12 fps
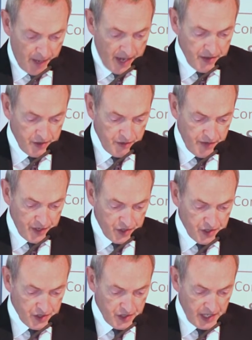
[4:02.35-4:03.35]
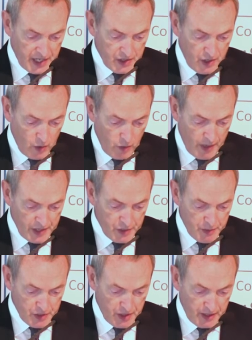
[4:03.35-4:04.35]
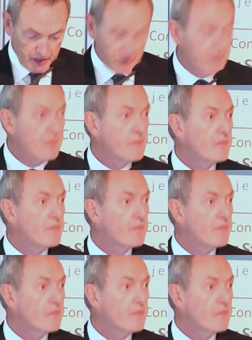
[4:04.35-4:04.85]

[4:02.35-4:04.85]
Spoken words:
banned defenses against long-range missiles.